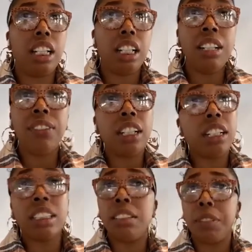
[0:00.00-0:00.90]
even in
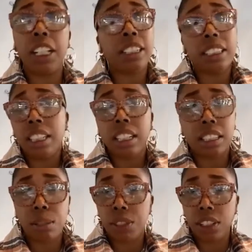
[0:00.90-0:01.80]
the sneaker
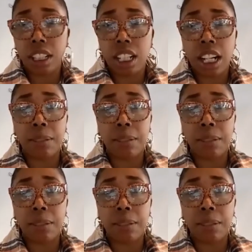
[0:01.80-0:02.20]
community,